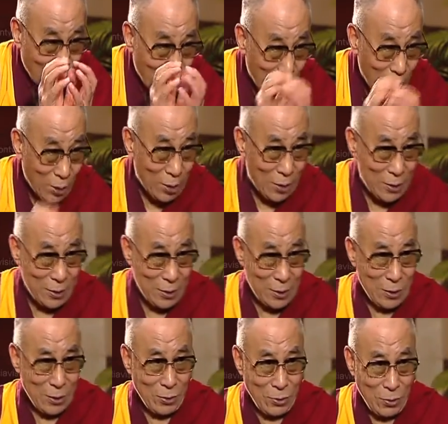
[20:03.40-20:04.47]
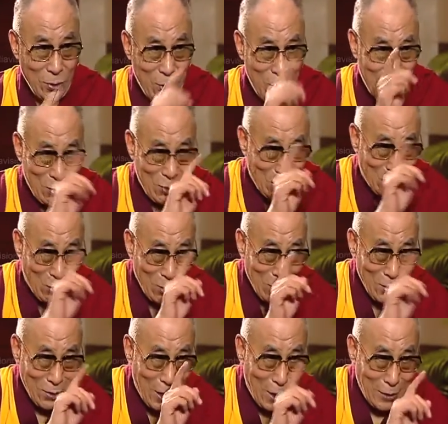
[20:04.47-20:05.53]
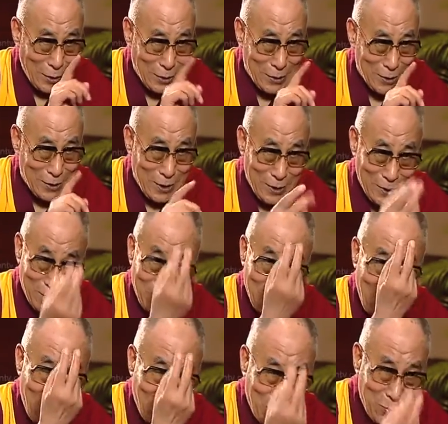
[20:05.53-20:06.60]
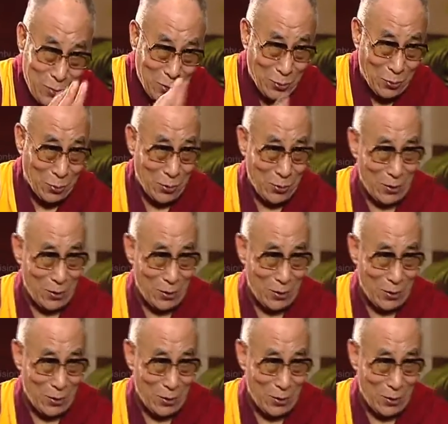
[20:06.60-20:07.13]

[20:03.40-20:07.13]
world, non-existence of Mount Meru.